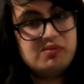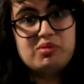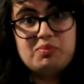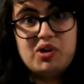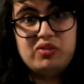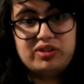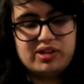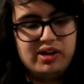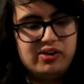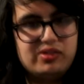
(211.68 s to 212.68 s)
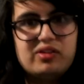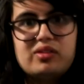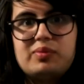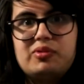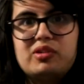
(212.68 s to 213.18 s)
With most cars,
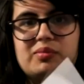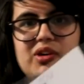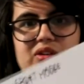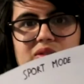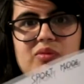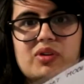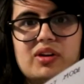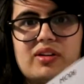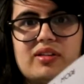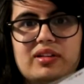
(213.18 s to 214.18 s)
sport mode works